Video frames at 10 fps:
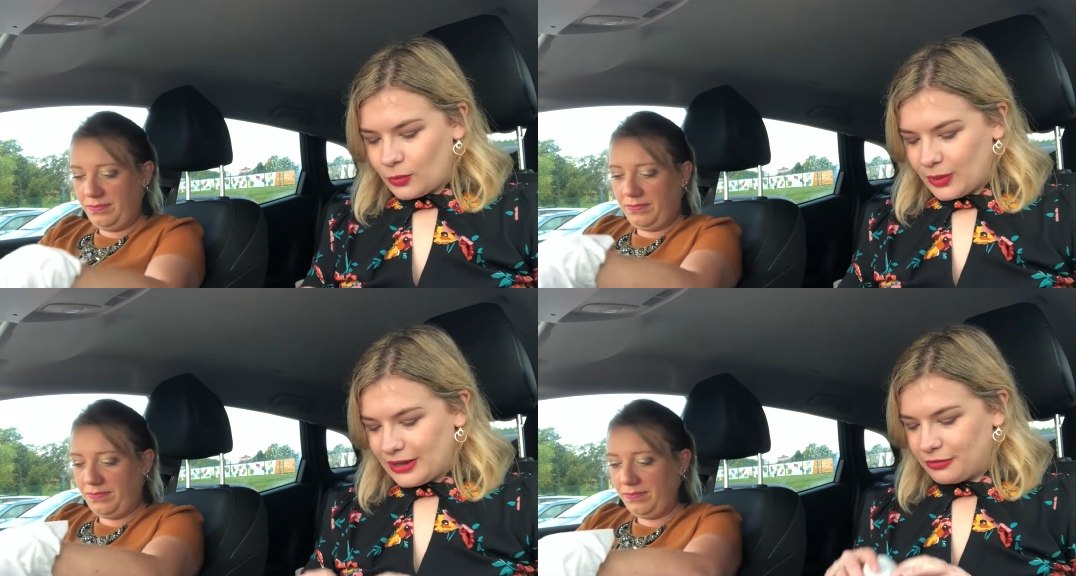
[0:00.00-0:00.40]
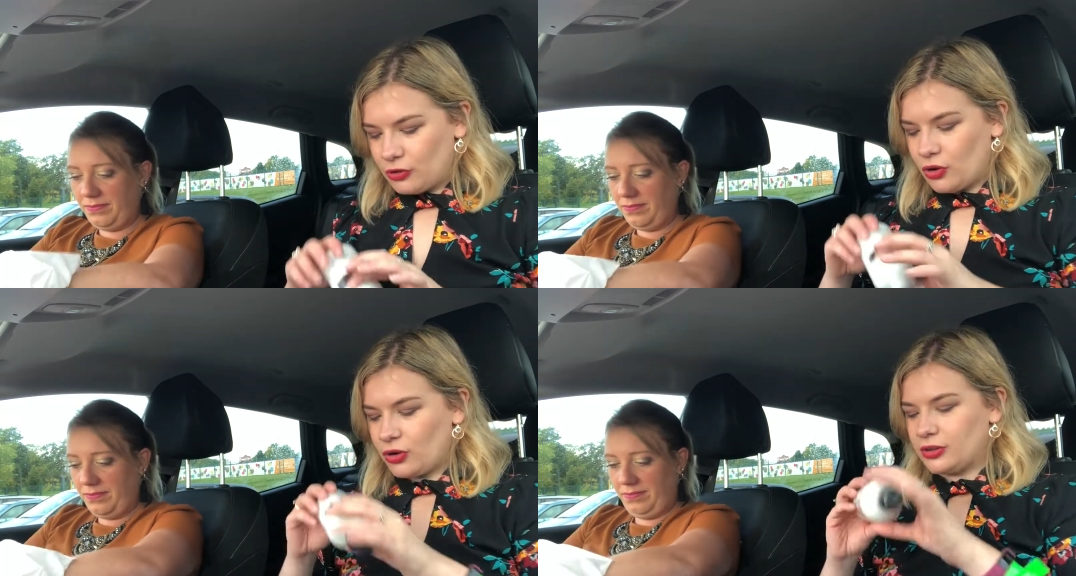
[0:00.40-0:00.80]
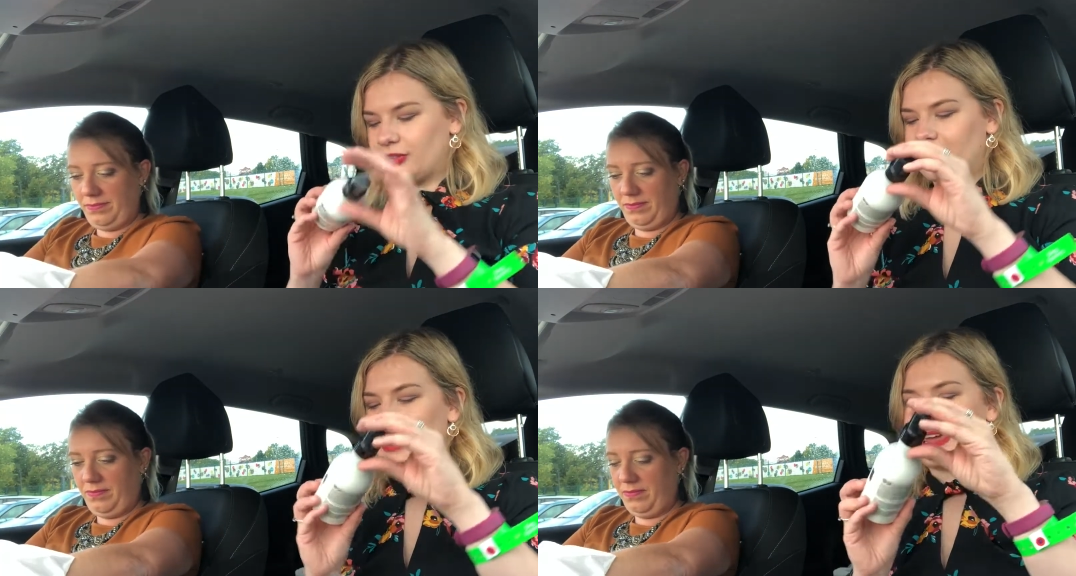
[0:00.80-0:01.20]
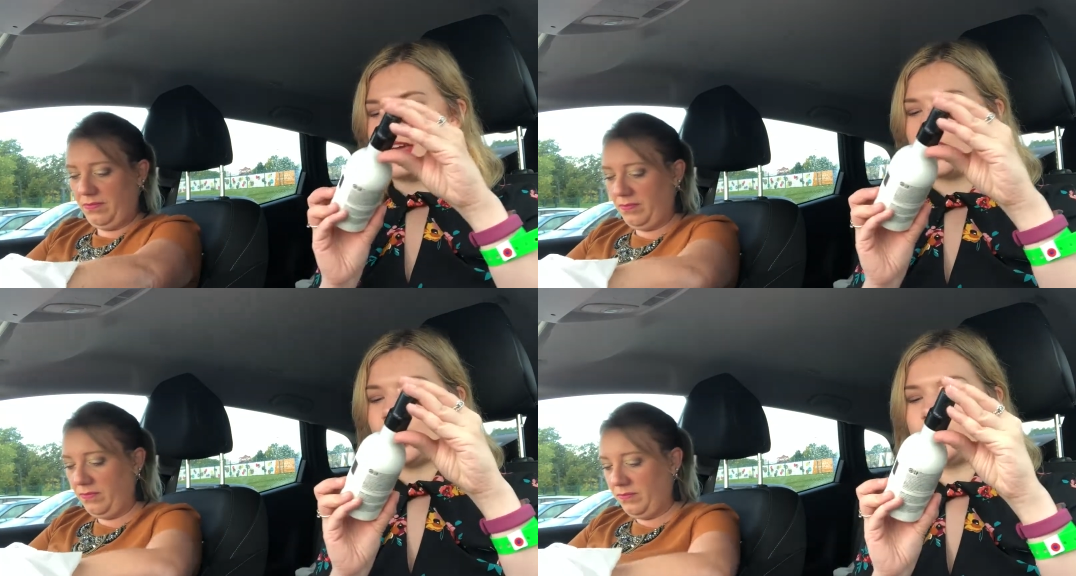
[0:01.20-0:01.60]
Speaker 1: We have got
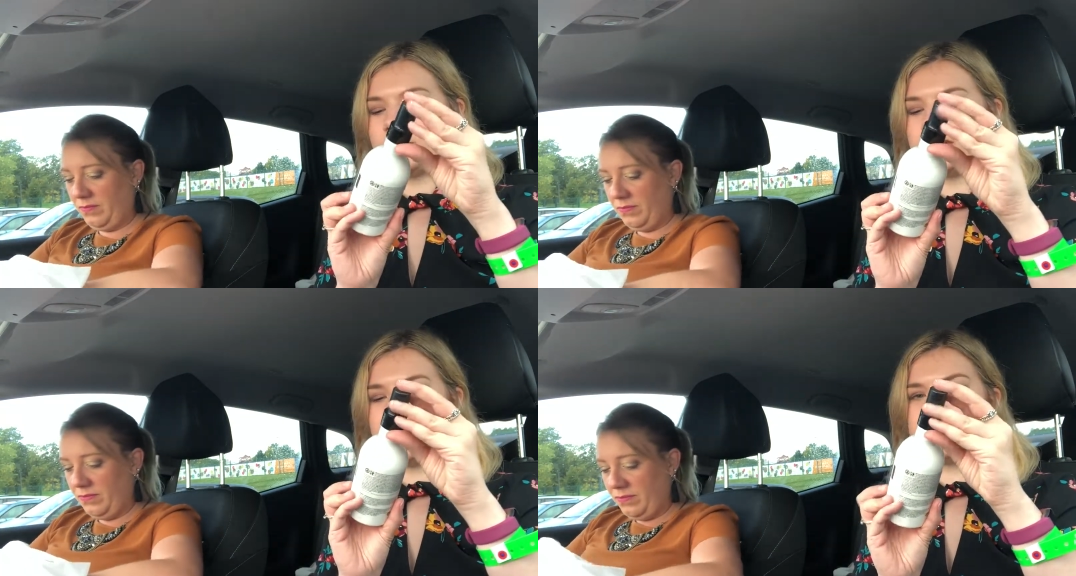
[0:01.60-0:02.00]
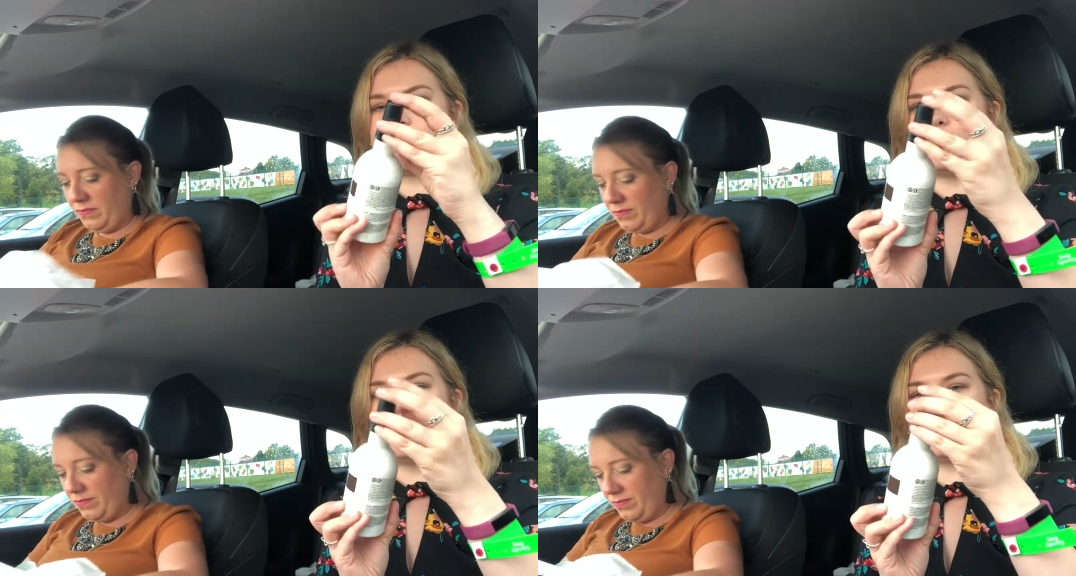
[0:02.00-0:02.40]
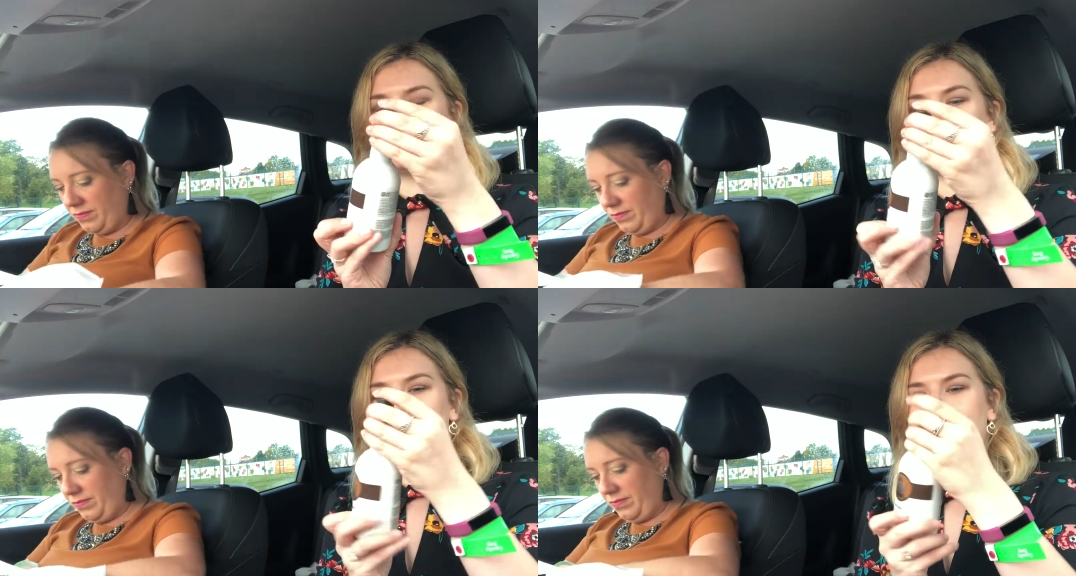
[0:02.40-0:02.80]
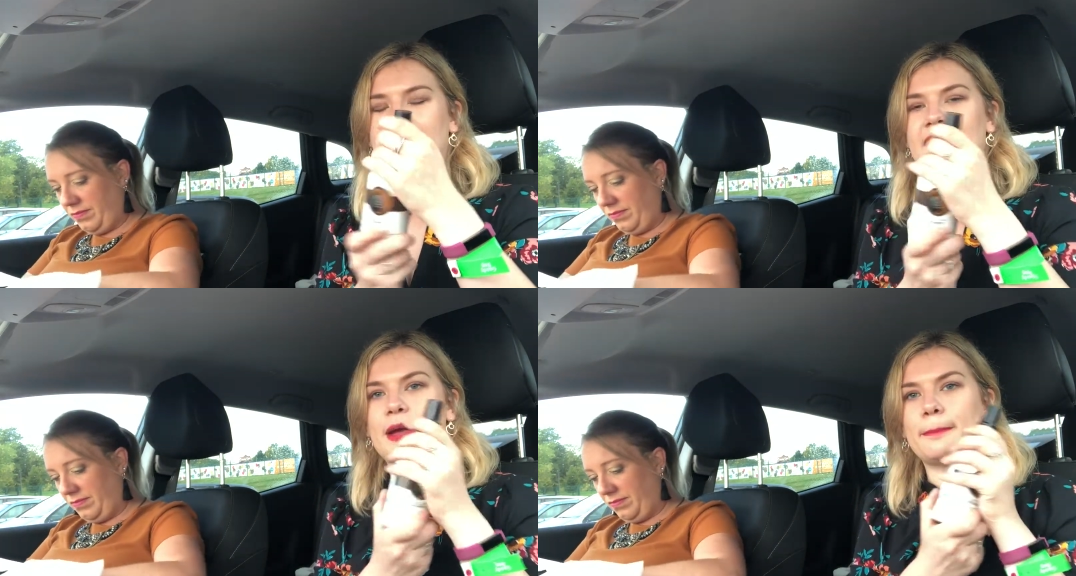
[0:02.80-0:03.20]
a coconut moisturising